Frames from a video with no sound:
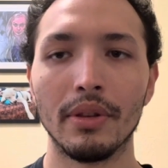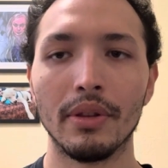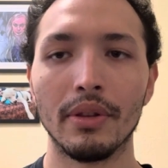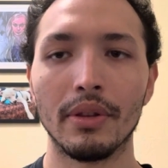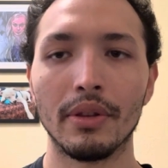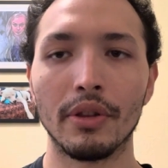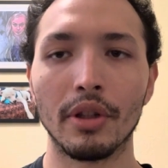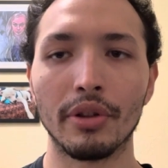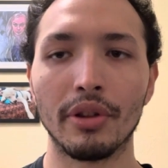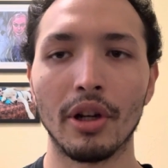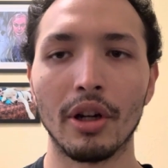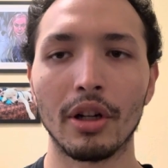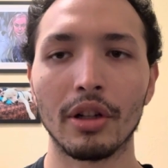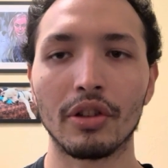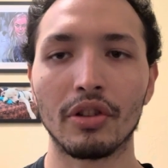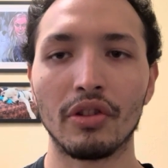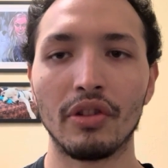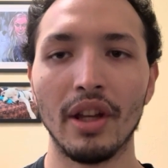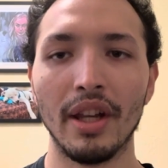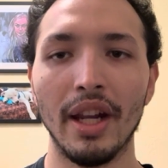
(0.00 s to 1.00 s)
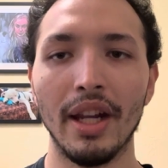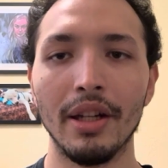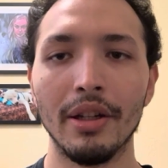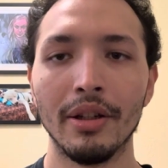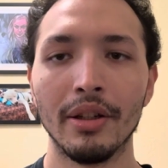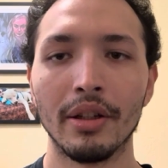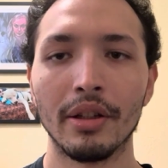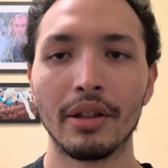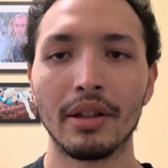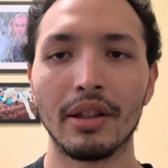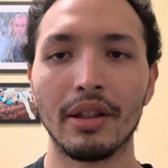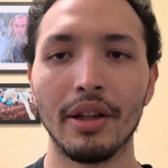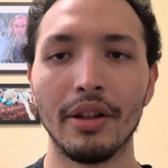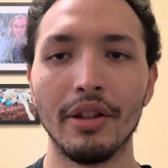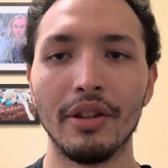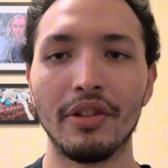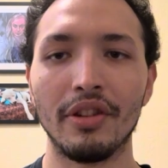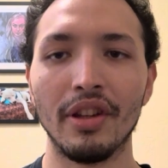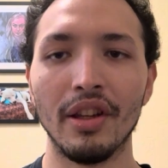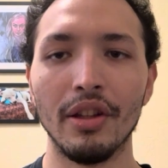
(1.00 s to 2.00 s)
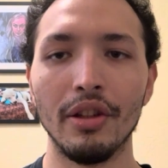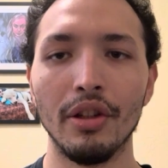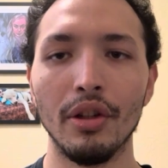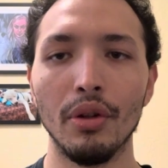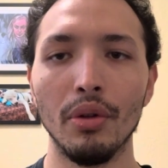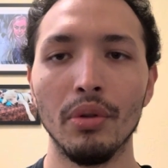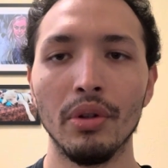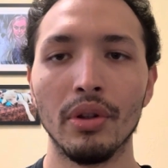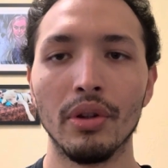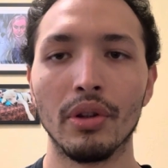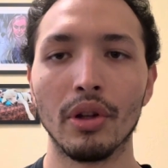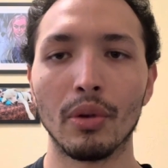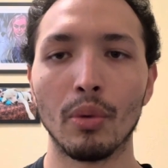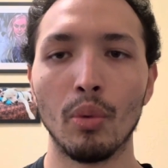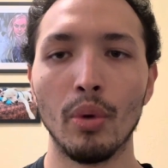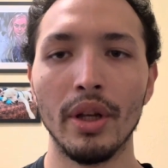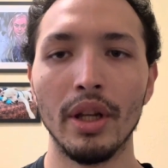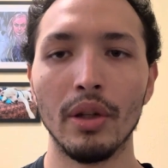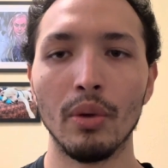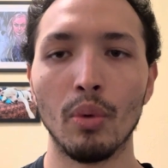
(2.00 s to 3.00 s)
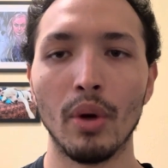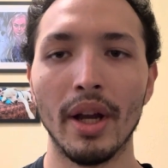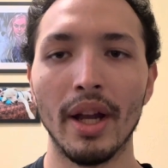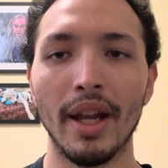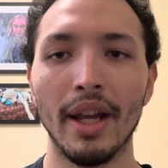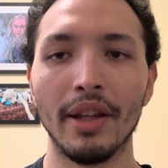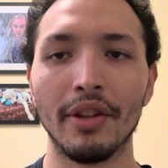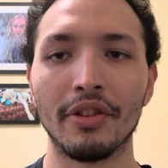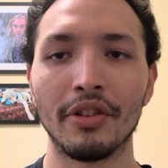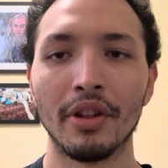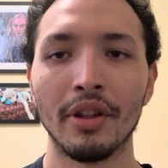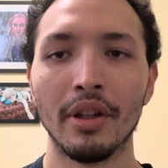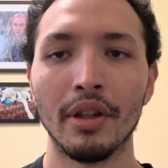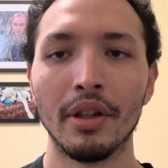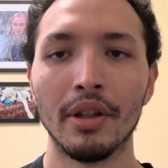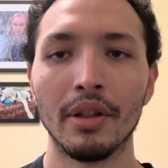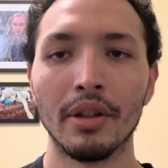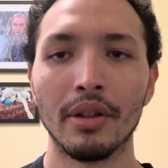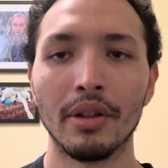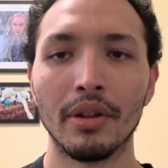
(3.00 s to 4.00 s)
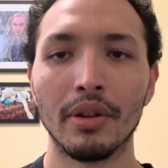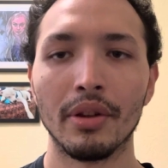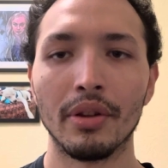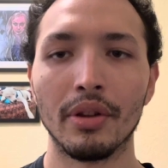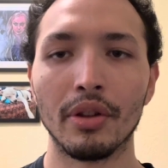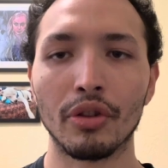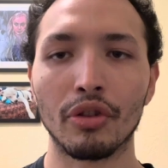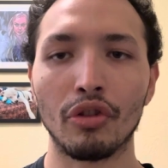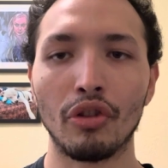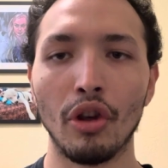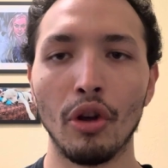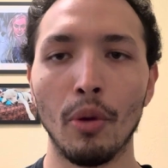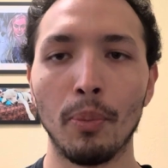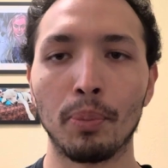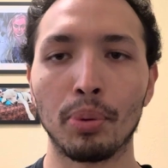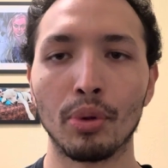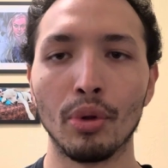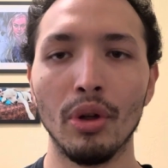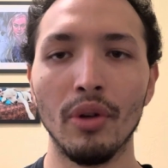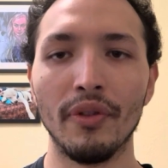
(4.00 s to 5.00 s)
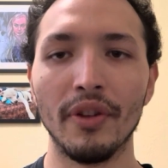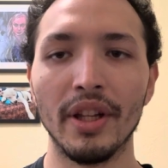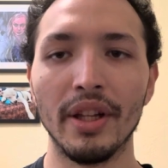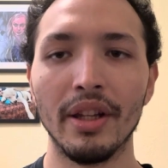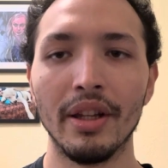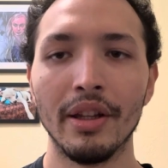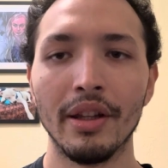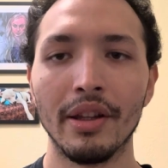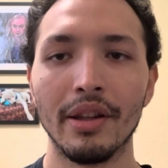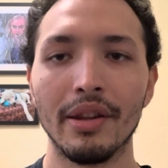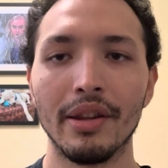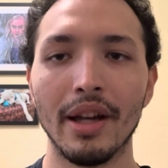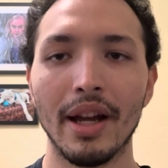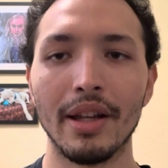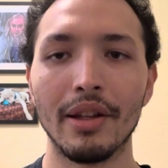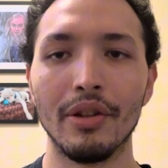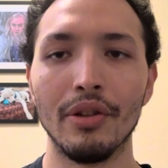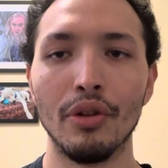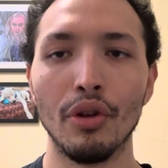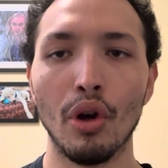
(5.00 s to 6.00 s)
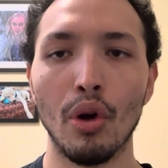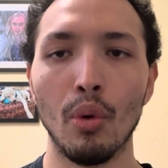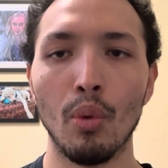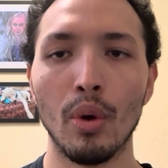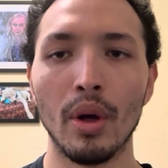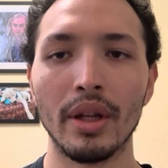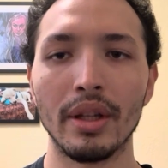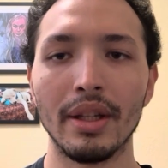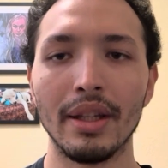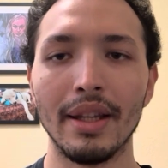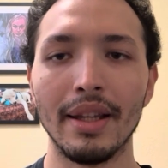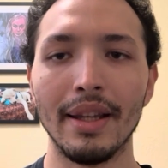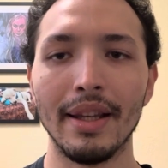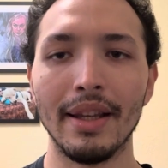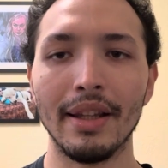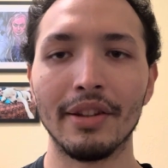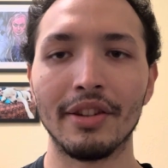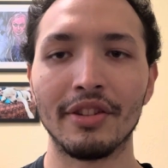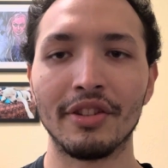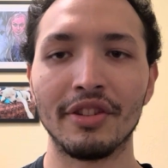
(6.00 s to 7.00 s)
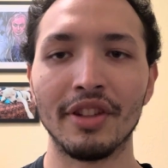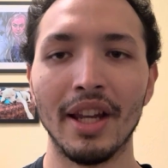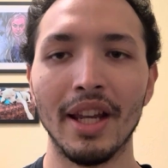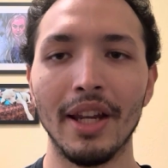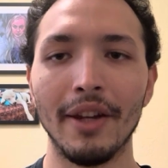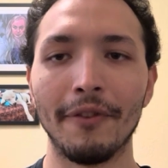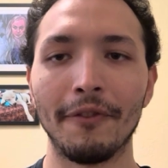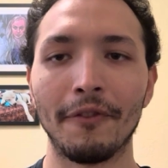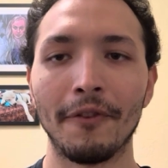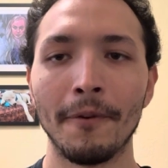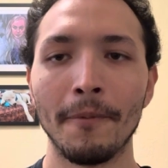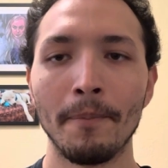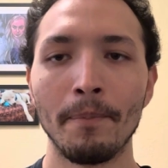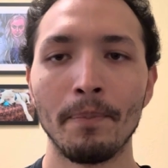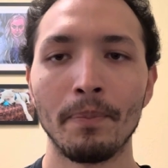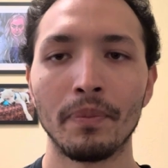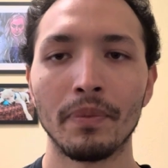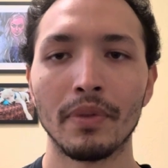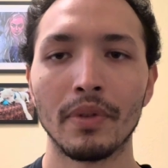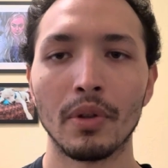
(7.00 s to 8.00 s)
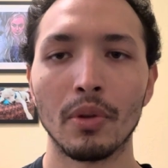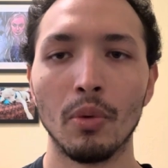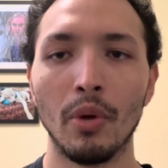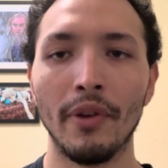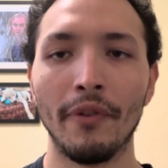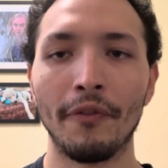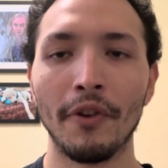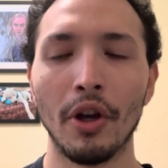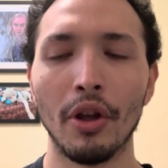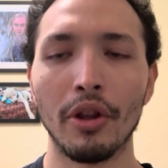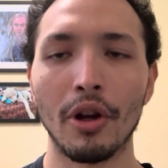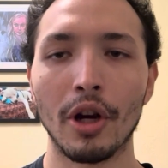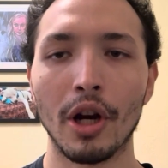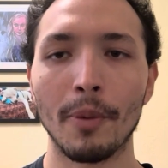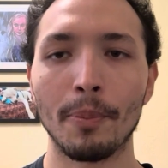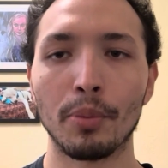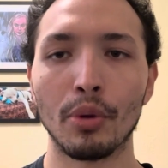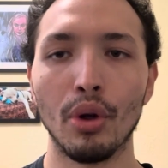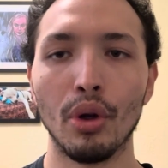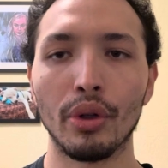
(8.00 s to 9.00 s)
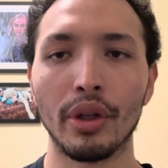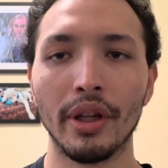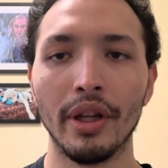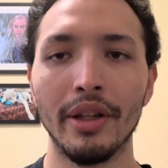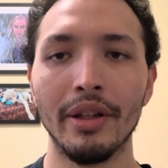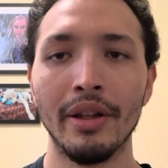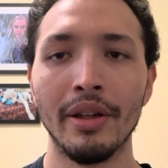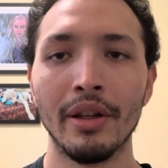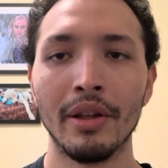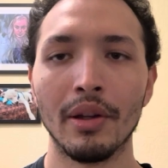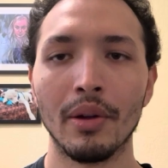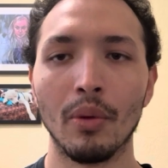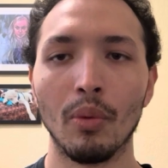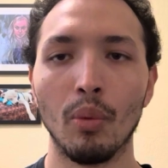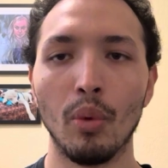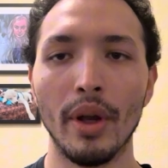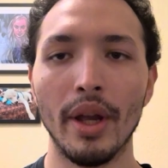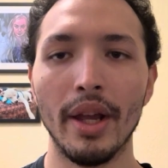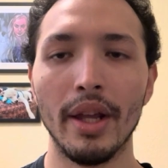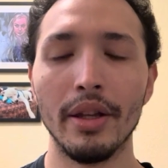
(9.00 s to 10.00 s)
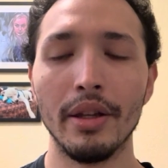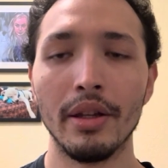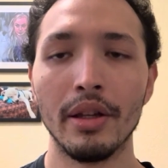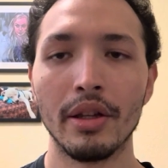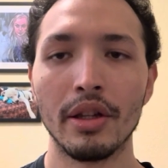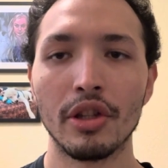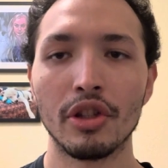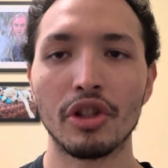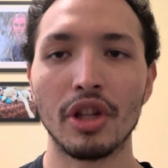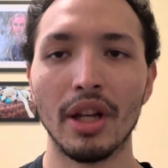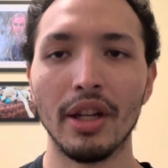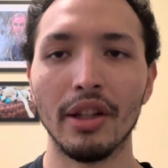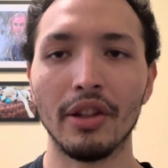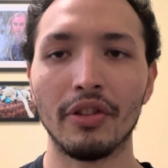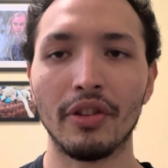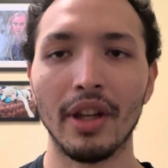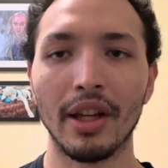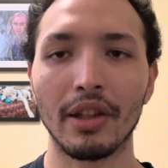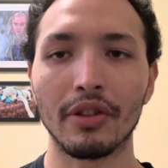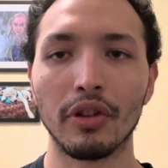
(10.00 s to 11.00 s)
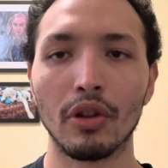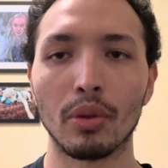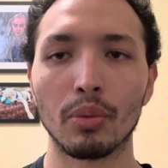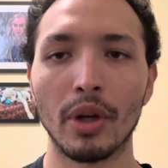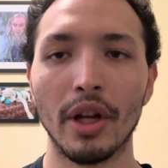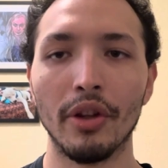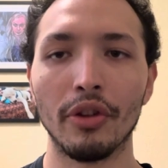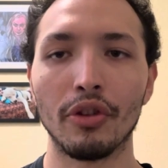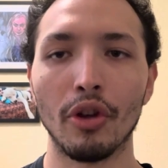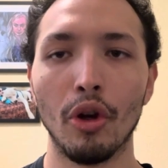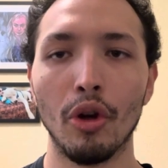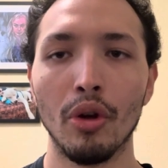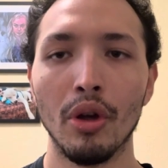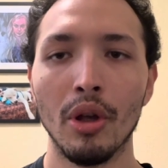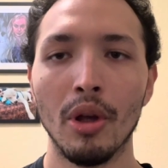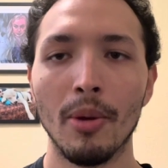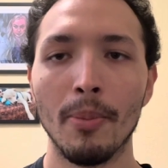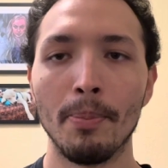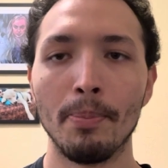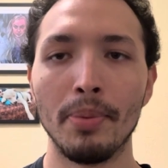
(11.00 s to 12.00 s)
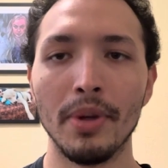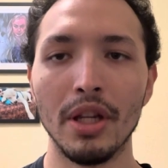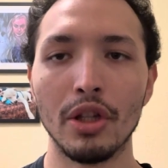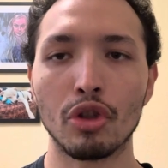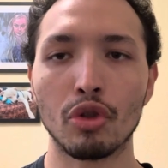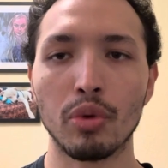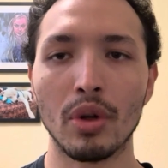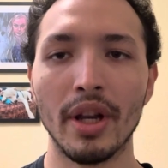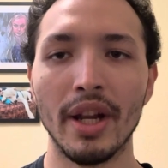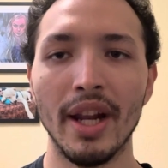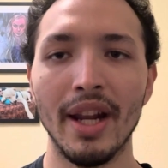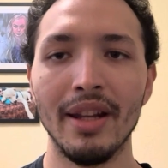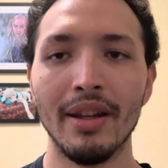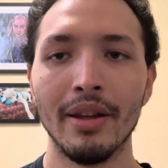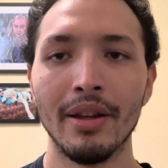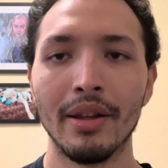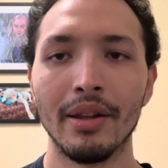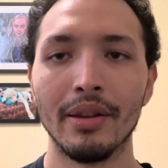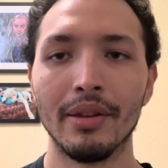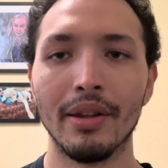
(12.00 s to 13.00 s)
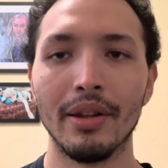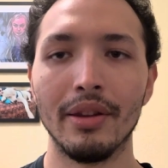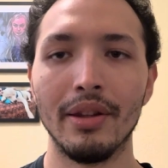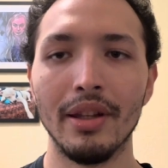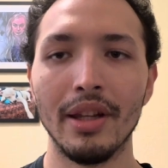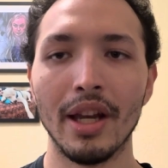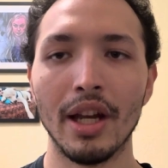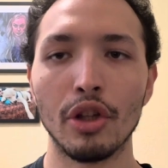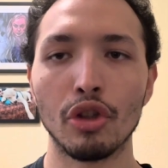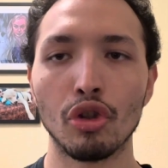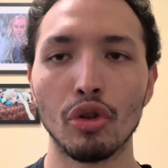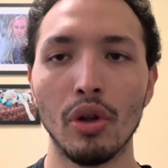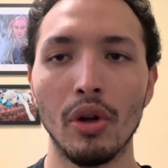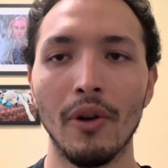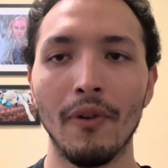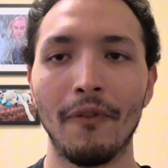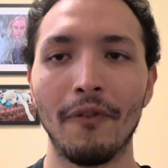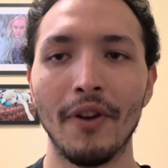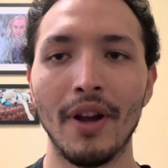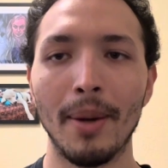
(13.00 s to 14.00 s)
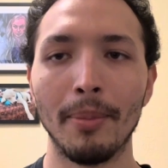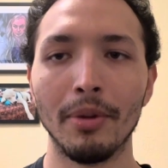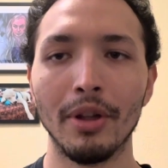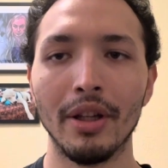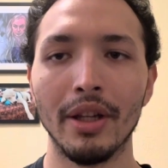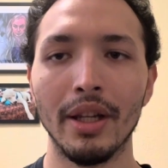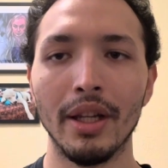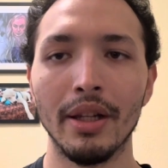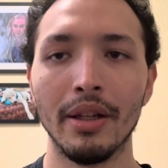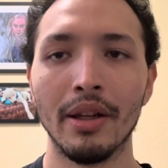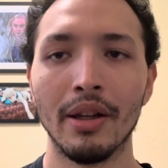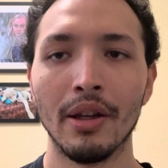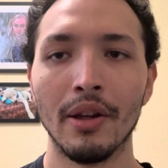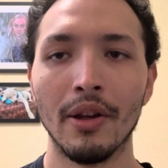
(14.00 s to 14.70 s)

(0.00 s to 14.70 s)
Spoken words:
The Dark State continued their winning ways. They're still proving that no one is safe. We felt heartbroken when Channing Stacks Lorenzo betrayed the D'Angelo family